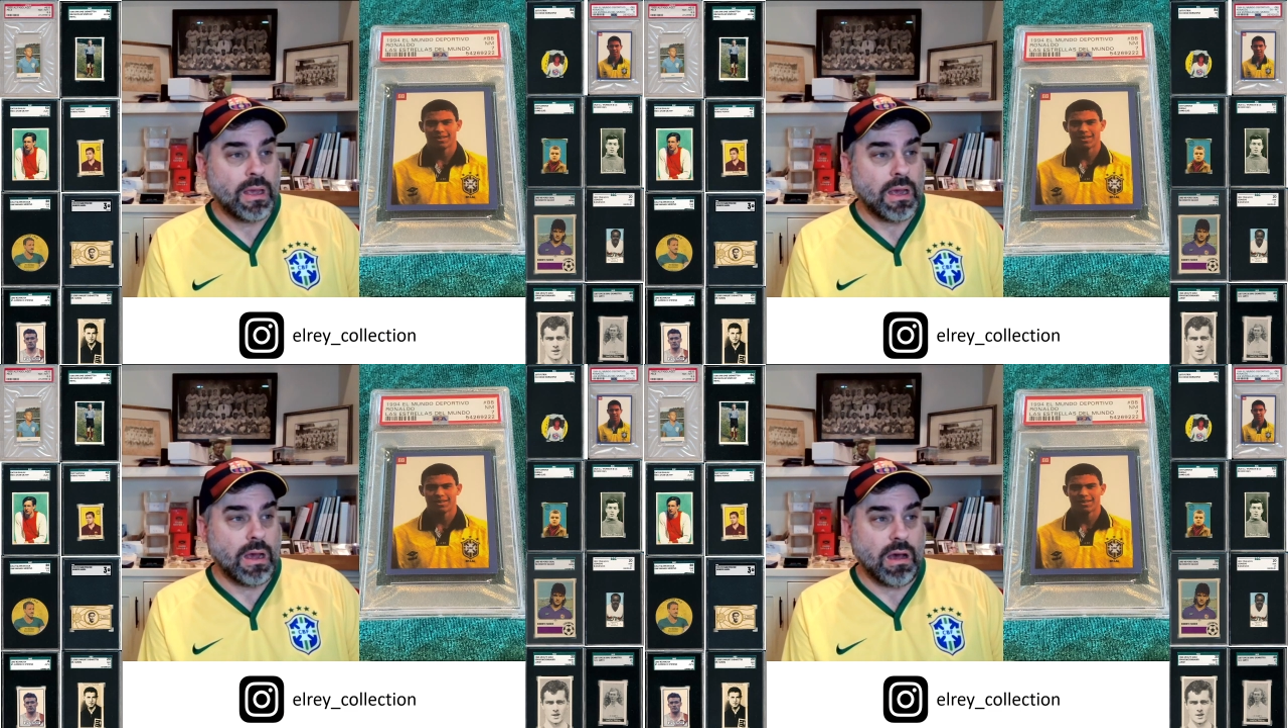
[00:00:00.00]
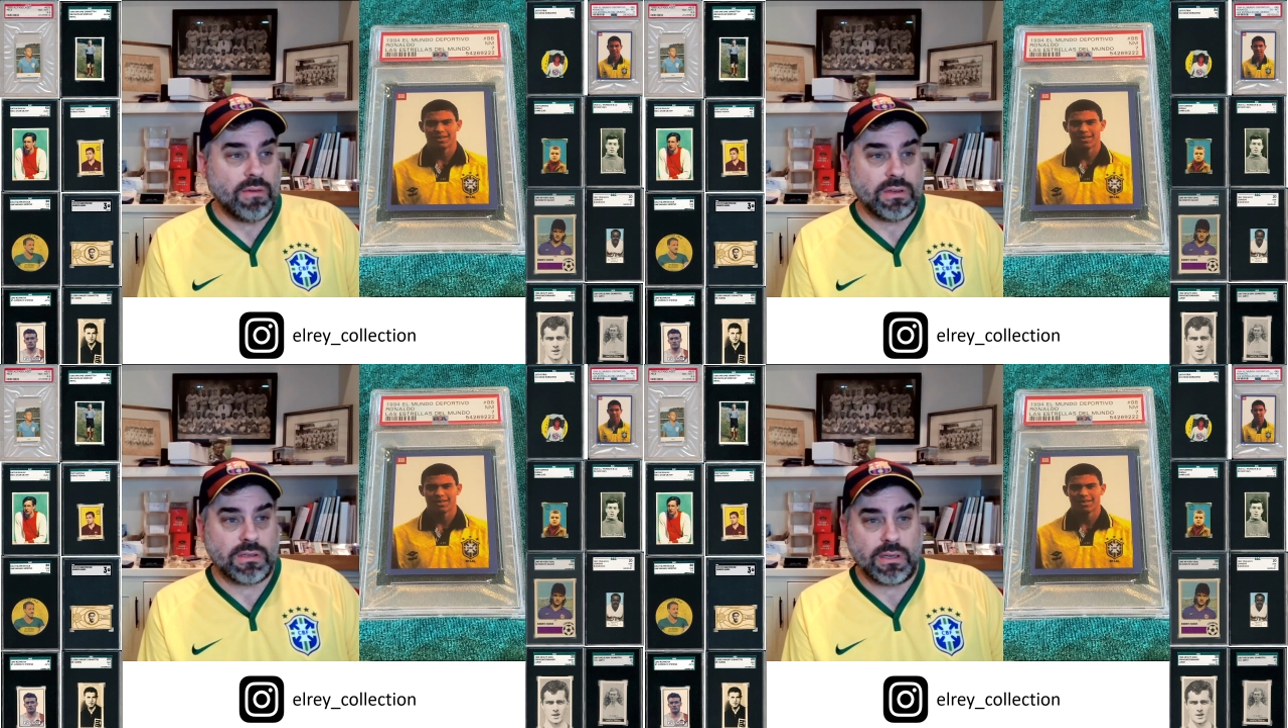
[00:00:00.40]

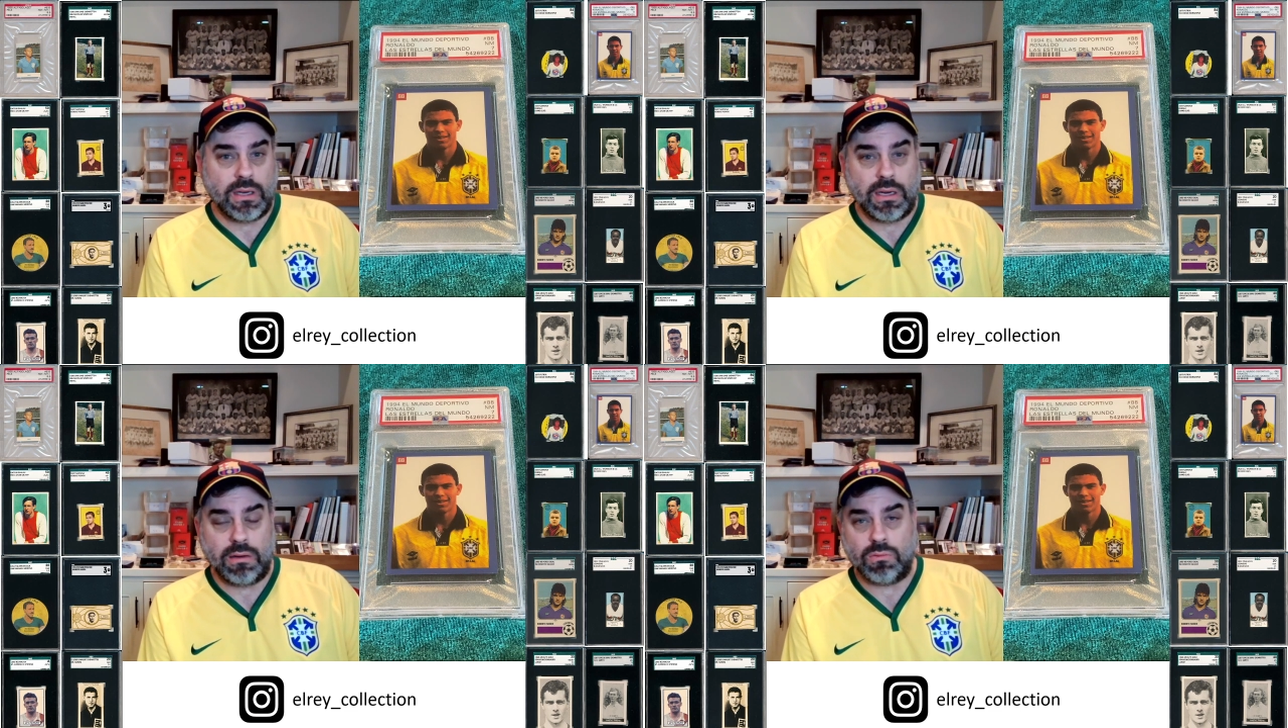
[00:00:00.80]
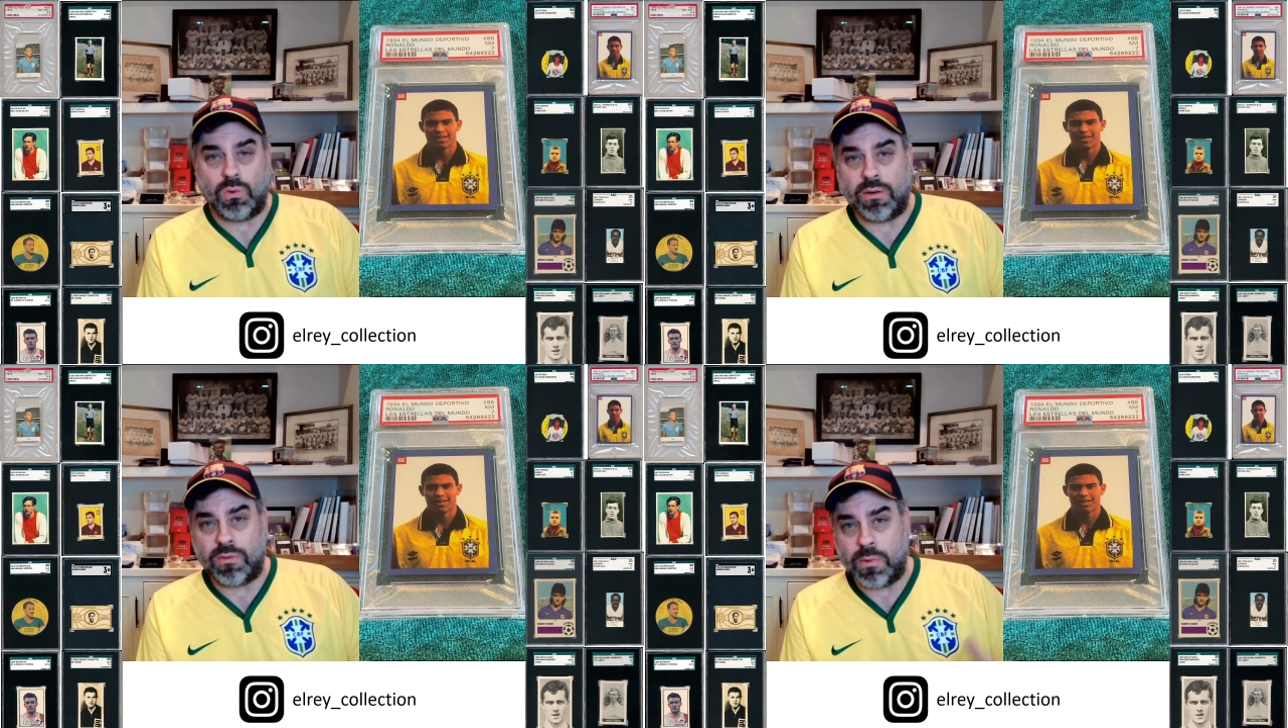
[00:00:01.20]
Obviously,
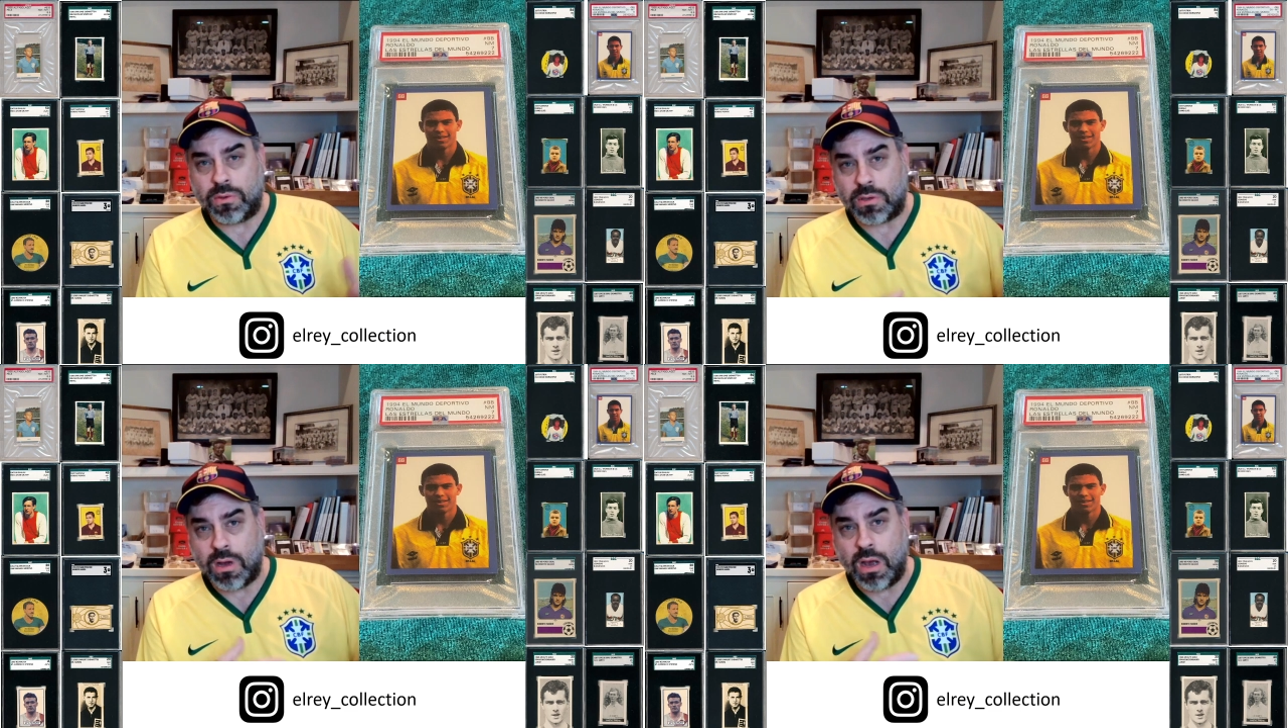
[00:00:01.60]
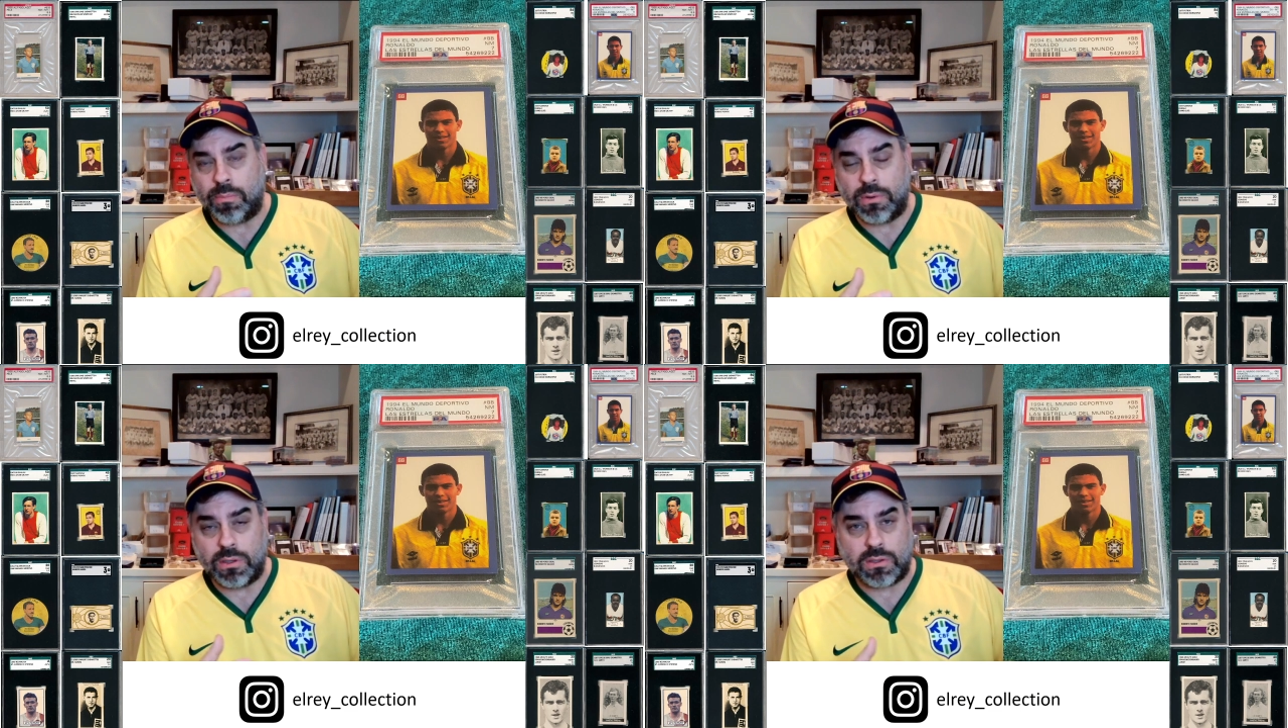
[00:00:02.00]
one of the most
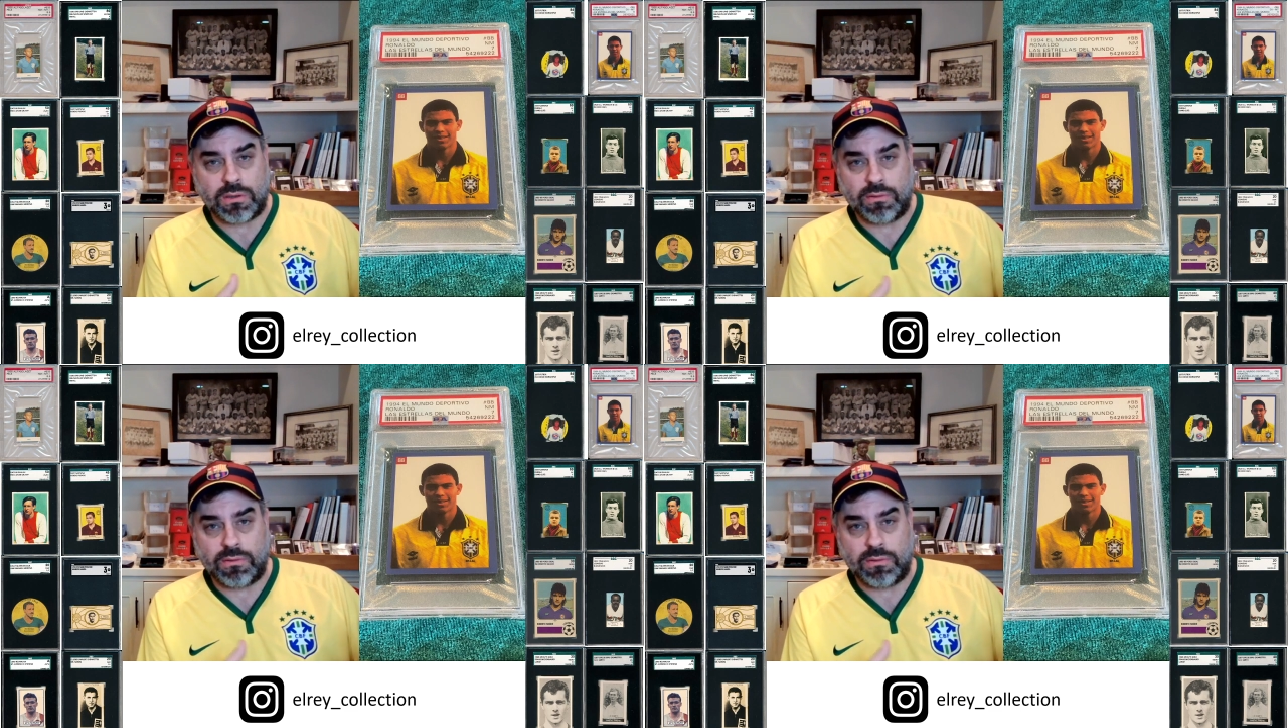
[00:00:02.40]
accomplished